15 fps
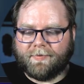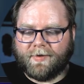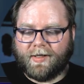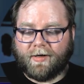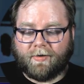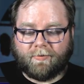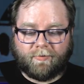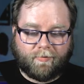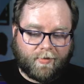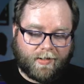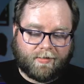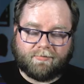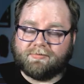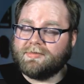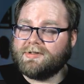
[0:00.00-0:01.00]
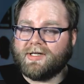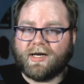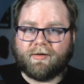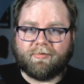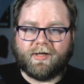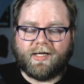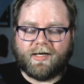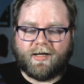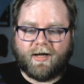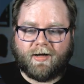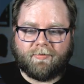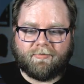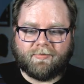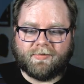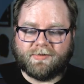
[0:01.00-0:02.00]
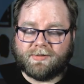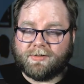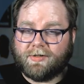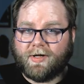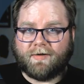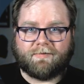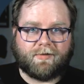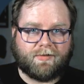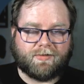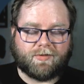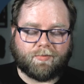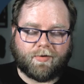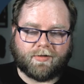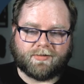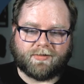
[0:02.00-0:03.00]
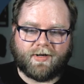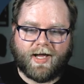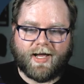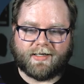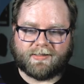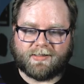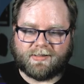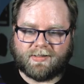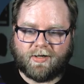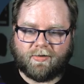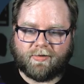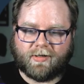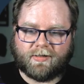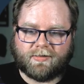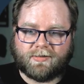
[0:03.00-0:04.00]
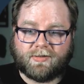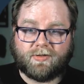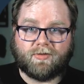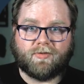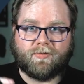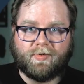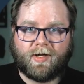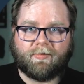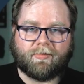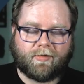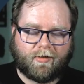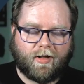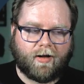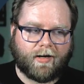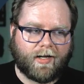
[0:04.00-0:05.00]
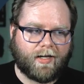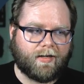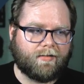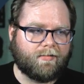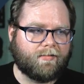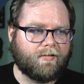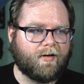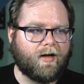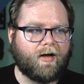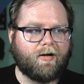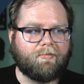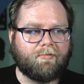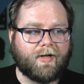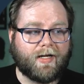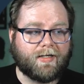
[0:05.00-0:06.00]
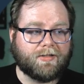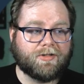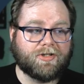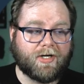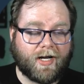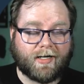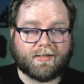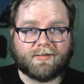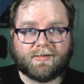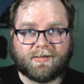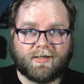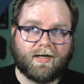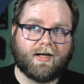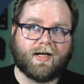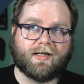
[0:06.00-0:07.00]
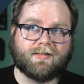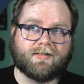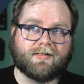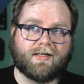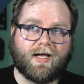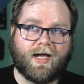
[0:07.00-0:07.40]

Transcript: You know, we set up GitHub, so you have to use a personal access token to be able to log in. It checks against the